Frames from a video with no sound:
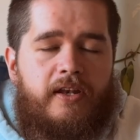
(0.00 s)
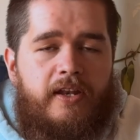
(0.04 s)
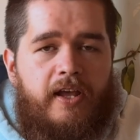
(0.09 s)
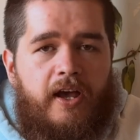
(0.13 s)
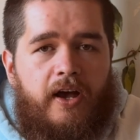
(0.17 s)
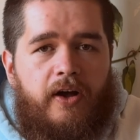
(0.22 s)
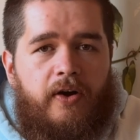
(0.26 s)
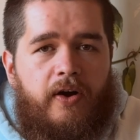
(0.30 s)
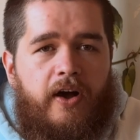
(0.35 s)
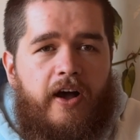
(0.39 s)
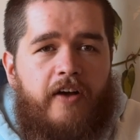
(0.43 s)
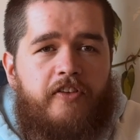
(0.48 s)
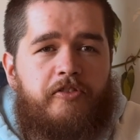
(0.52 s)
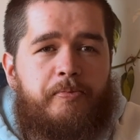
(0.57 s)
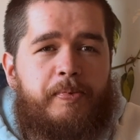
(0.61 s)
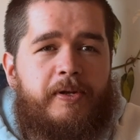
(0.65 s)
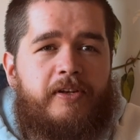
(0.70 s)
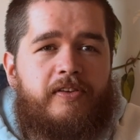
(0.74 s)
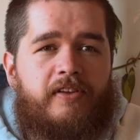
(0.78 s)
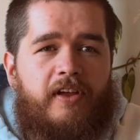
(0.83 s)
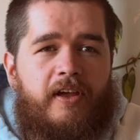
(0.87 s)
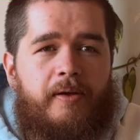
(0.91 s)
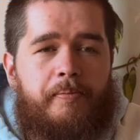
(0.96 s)
Now, I've
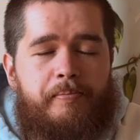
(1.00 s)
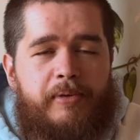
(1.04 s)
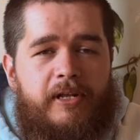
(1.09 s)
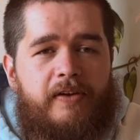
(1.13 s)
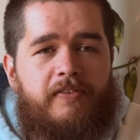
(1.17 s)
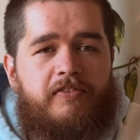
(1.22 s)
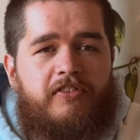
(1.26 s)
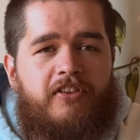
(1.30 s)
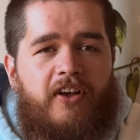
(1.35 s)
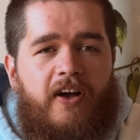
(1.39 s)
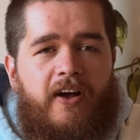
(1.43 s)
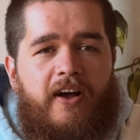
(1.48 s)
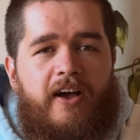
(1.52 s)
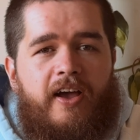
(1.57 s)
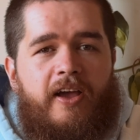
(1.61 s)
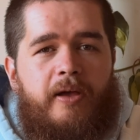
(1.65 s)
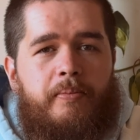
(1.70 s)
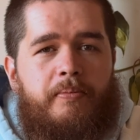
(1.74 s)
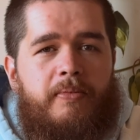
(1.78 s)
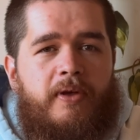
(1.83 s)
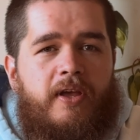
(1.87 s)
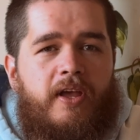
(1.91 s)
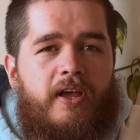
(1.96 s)
spent a bit of
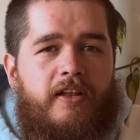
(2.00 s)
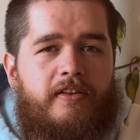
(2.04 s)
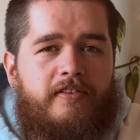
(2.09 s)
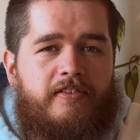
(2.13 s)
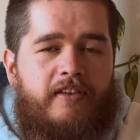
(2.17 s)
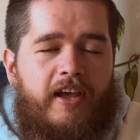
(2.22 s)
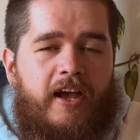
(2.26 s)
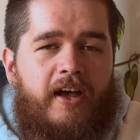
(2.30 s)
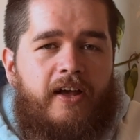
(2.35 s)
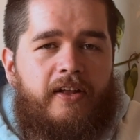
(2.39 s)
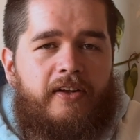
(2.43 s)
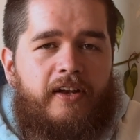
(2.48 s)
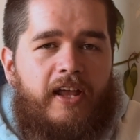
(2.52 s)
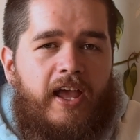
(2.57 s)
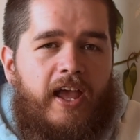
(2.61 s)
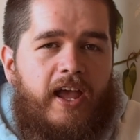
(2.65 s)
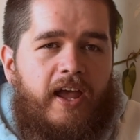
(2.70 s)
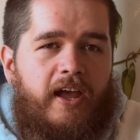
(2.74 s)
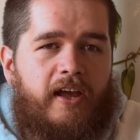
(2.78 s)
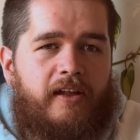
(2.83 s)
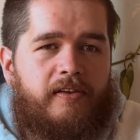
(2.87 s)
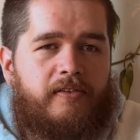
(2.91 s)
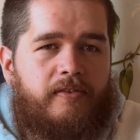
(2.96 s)
time down
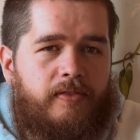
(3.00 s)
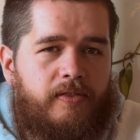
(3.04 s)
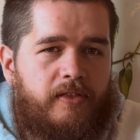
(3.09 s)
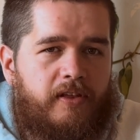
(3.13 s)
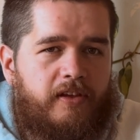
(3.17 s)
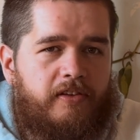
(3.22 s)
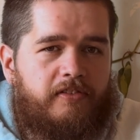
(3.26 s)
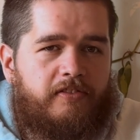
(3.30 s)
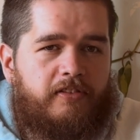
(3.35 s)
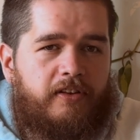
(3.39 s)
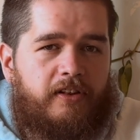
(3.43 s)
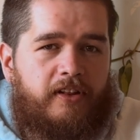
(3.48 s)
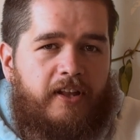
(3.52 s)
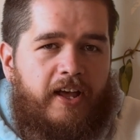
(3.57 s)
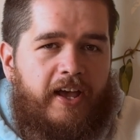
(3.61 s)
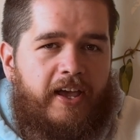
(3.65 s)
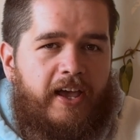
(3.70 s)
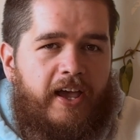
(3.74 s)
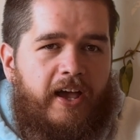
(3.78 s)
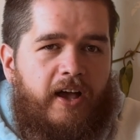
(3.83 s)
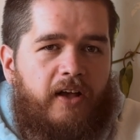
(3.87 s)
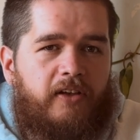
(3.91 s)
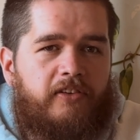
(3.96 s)
at this
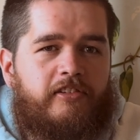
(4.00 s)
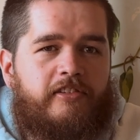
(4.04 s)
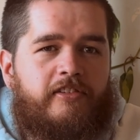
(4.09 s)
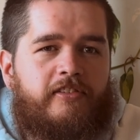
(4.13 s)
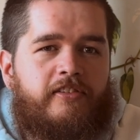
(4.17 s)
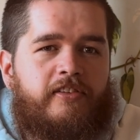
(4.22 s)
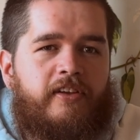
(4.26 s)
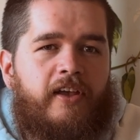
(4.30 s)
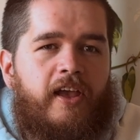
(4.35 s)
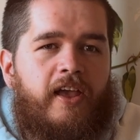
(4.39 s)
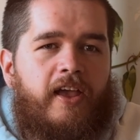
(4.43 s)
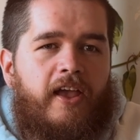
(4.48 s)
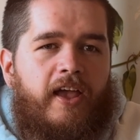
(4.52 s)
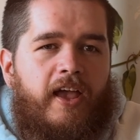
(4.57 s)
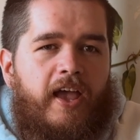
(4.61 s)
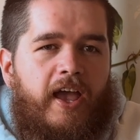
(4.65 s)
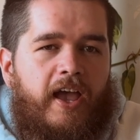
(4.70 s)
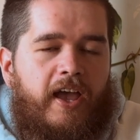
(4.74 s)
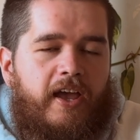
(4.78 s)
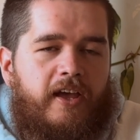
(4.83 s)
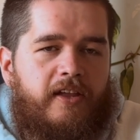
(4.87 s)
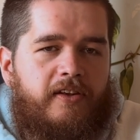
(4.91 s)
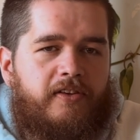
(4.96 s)
lighthouse,
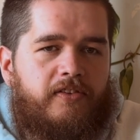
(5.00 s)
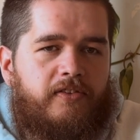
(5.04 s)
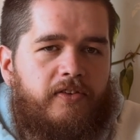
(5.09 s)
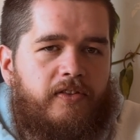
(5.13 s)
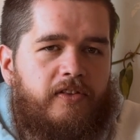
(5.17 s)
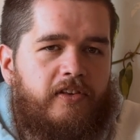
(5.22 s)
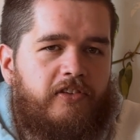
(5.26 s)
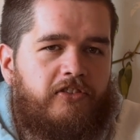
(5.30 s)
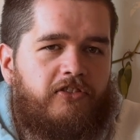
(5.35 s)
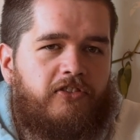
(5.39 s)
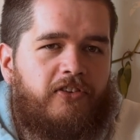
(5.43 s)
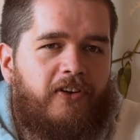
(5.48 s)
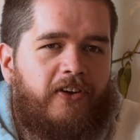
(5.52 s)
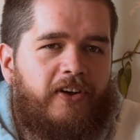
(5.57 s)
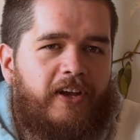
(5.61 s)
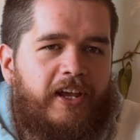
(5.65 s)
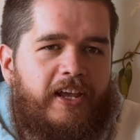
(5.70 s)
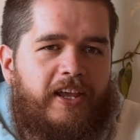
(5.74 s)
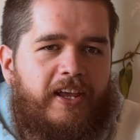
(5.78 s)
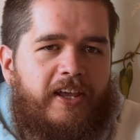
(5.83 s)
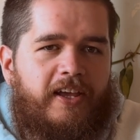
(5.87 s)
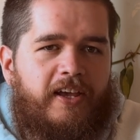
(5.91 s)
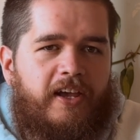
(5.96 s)
and this shot
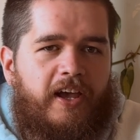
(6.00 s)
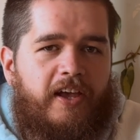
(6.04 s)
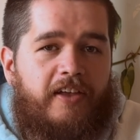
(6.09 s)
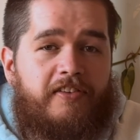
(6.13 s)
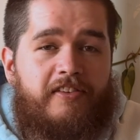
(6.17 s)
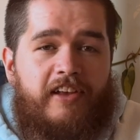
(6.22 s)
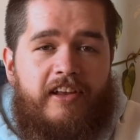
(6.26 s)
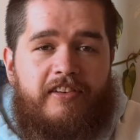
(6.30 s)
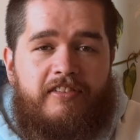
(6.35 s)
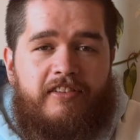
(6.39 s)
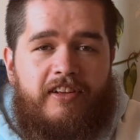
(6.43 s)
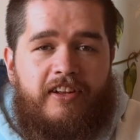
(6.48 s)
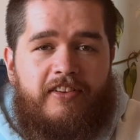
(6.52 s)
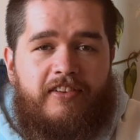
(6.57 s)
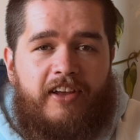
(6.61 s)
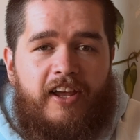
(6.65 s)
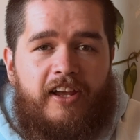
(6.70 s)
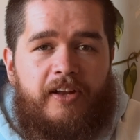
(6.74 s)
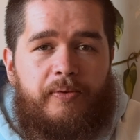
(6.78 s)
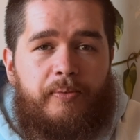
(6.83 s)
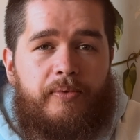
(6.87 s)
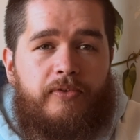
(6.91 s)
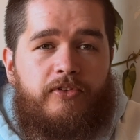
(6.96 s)
here is actually
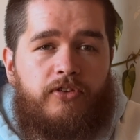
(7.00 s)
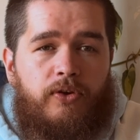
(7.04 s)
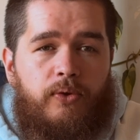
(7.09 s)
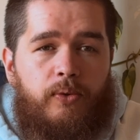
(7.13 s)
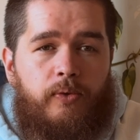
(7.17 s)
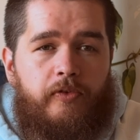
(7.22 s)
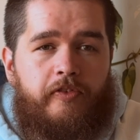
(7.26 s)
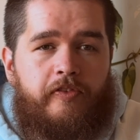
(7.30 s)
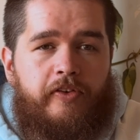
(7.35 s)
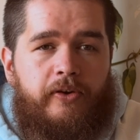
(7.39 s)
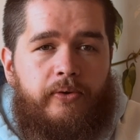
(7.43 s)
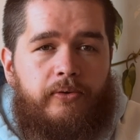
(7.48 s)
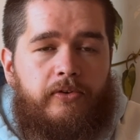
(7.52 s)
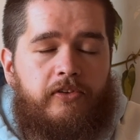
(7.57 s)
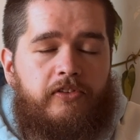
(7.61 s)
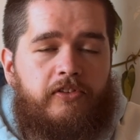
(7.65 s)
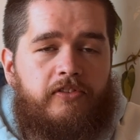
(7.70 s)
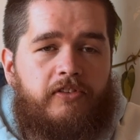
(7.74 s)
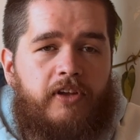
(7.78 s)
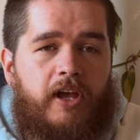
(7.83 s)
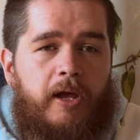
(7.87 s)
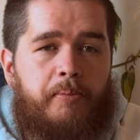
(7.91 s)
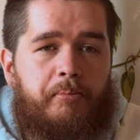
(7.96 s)
taken with two
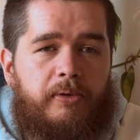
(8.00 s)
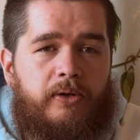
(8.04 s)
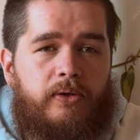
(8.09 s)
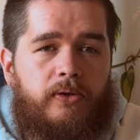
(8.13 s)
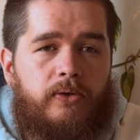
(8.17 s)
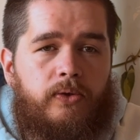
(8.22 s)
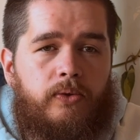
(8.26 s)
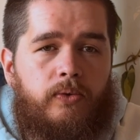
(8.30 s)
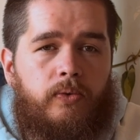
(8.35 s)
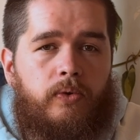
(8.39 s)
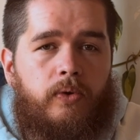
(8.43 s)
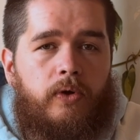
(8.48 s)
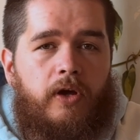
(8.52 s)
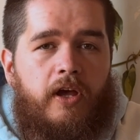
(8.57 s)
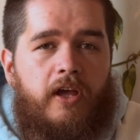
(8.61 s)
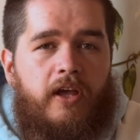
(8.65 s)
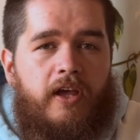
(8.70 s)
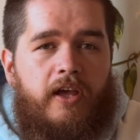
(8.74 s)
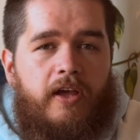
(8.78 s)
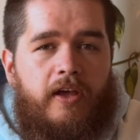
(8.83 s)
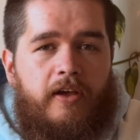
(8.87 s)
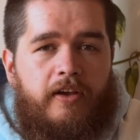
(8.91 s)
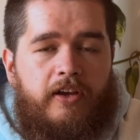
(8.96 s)
filters, a blue
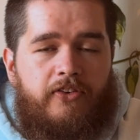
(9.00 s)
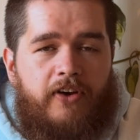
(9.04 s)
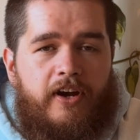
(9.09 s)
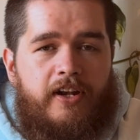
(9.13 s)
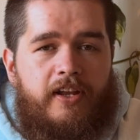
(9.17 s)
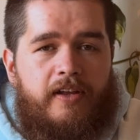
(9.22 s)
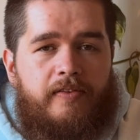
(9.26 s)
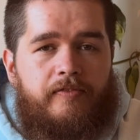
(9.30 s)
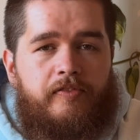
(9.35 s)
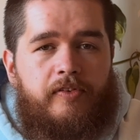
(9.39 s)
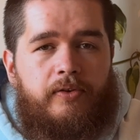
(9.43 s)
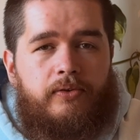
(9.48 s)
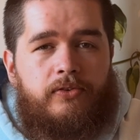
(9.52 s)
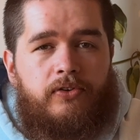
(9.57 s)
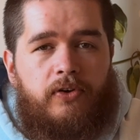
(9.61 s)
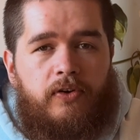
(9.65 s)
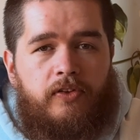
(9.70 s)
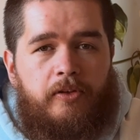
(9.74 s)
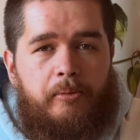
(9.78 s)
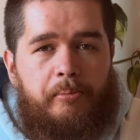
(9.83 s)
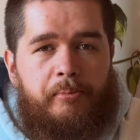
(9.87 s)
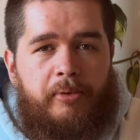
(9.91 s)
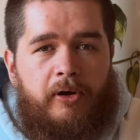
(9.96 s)
gradient filter
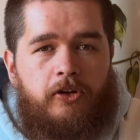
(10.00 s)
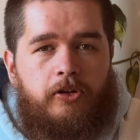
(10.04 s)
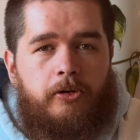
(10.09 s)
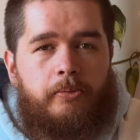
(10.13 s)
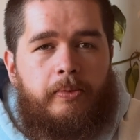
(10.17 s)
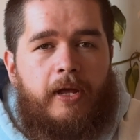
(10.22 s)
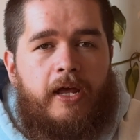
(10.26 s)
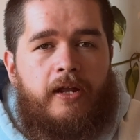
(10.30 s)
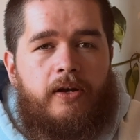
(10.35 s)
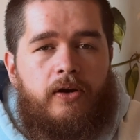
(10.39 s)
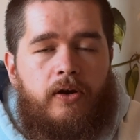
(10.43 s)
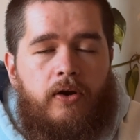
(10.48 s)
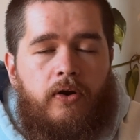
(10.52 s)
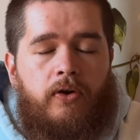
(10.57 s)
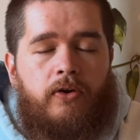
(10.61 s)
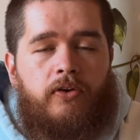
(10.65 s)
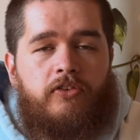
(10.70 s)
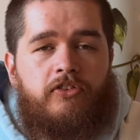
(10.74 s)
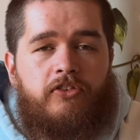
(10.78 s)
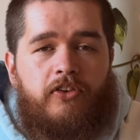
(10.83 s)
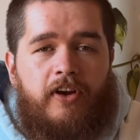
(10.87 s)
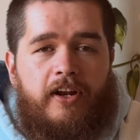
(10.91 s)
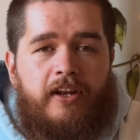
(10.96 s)
on the bottom and an
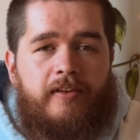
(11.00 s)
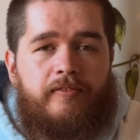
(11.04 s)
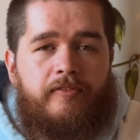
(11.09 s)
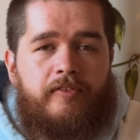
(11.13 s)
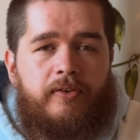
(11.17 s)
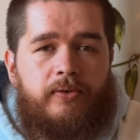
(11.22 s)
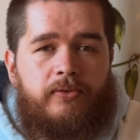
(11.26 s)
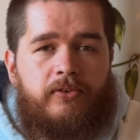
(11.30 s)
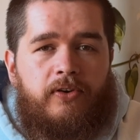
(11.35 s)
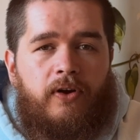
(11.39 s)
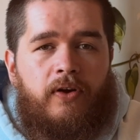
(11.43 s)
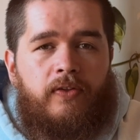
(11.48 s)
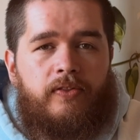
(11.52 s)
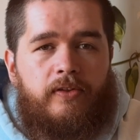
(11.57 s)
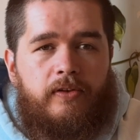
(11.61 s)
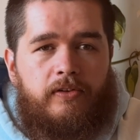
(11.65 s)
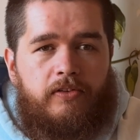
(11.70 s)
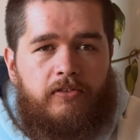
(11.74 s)
orange gradient filter on the